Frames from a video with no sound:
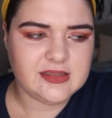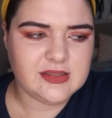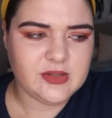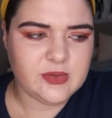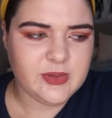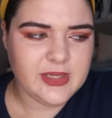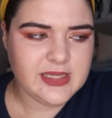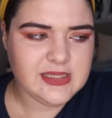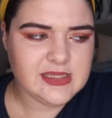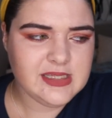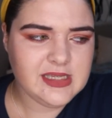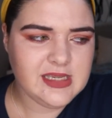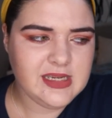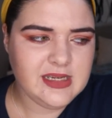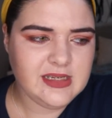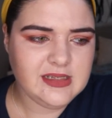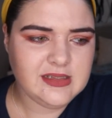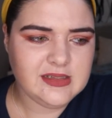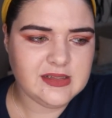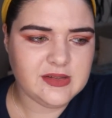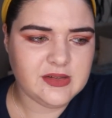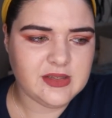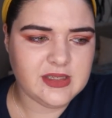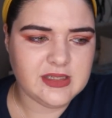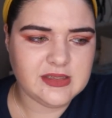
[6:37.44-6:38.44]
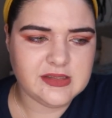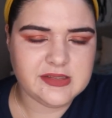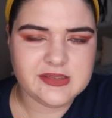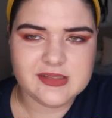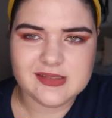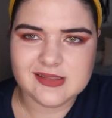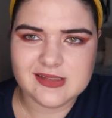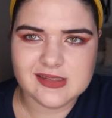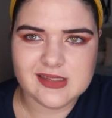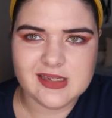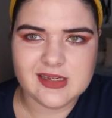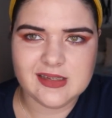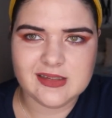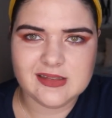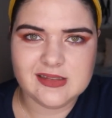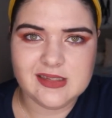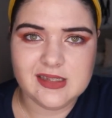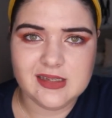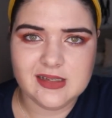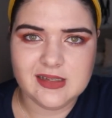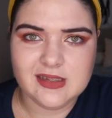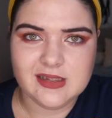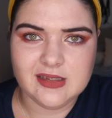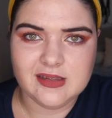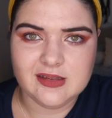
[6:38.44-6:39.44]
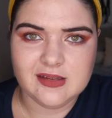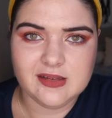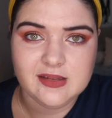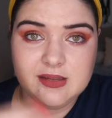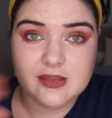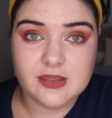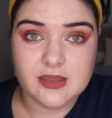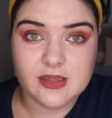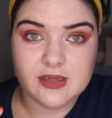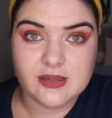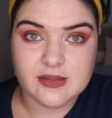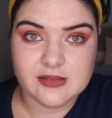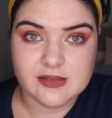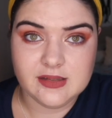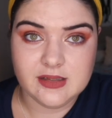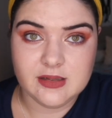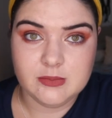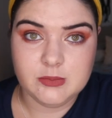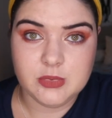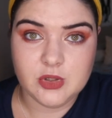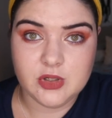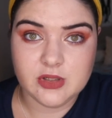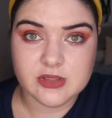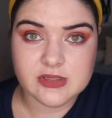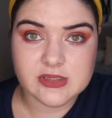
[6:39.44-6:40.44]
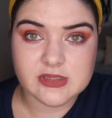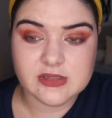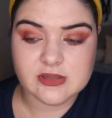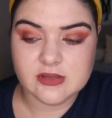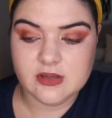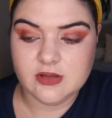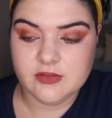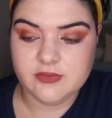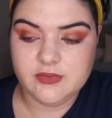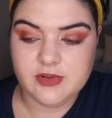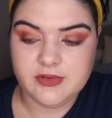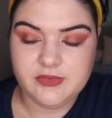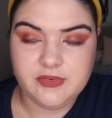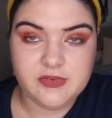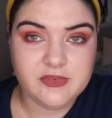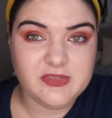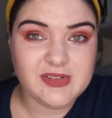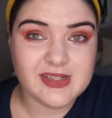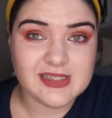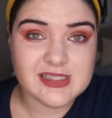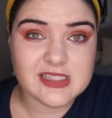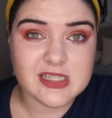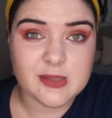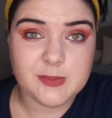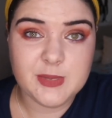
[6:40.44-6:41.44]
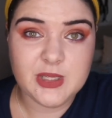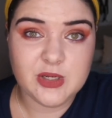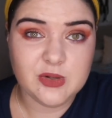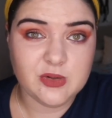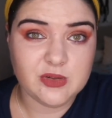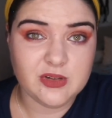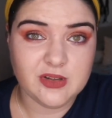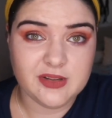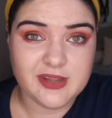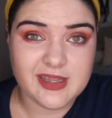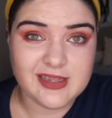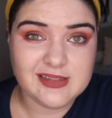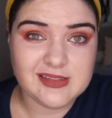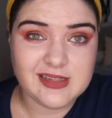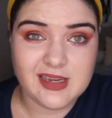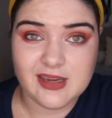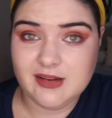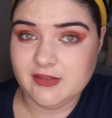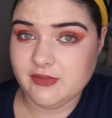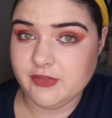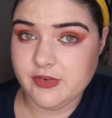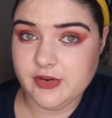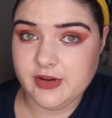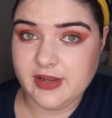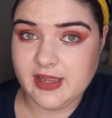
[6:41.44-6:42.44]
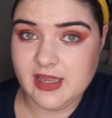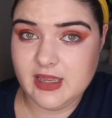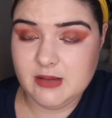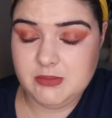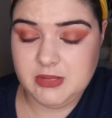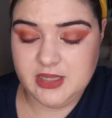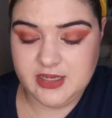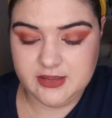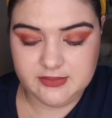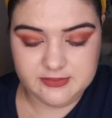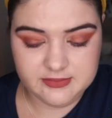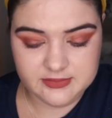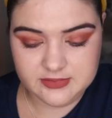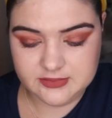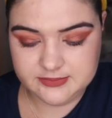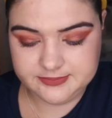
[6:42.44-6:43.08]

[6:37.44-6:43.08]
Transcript: Queensland, it's just like ticking things in a box of if you've done something or not that day for a care plan.